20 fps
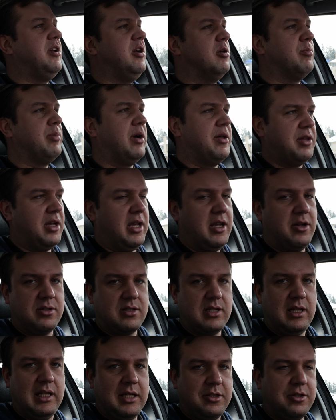here by the gear
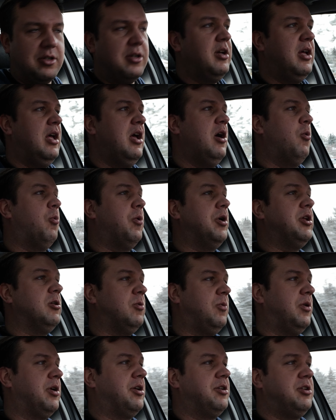selector. What you'll
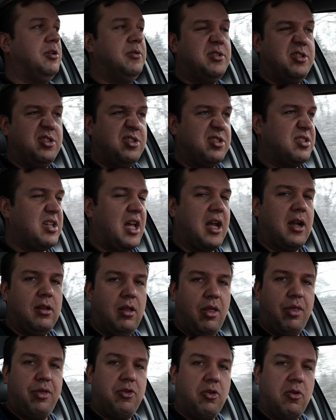want to do is just cycle
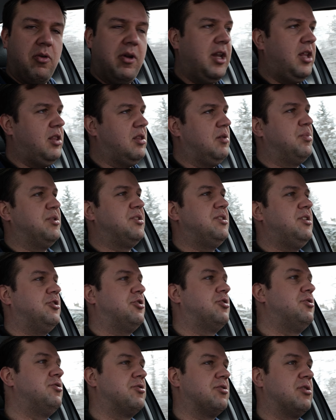it through any of the
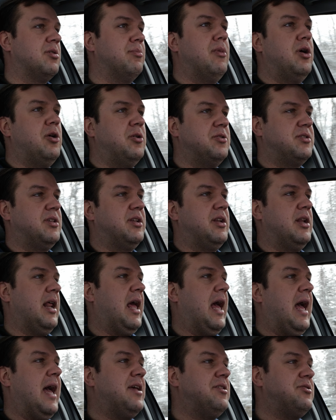positions or the modes that it
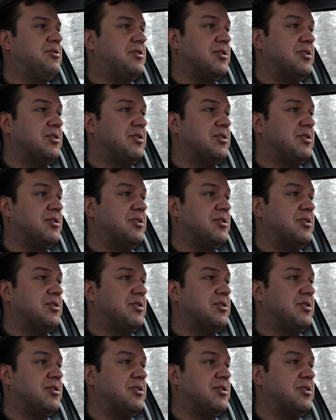has